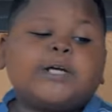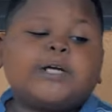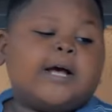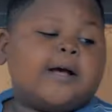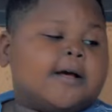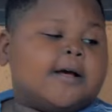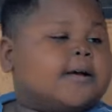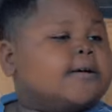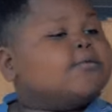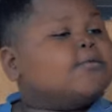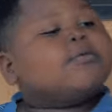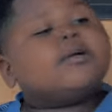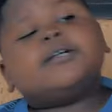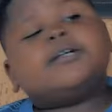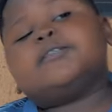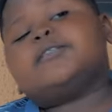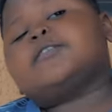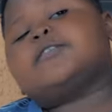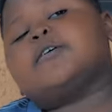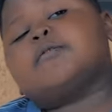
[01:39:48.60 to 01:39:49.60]

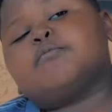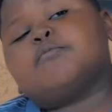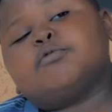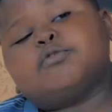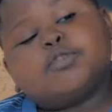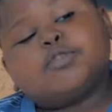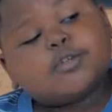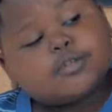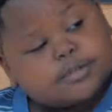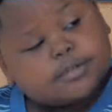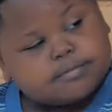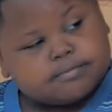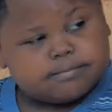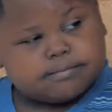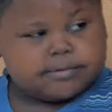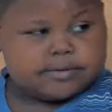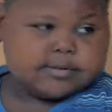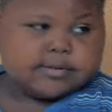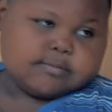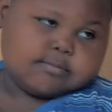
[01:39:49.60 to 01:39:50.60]
Well, same, just
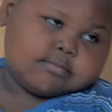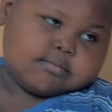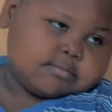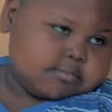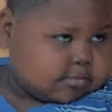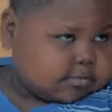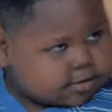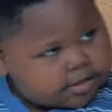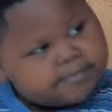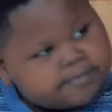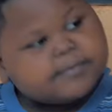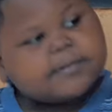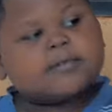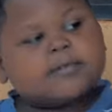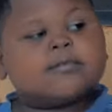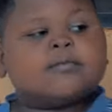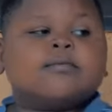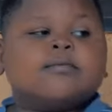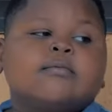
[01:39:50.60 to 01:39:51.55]
give me.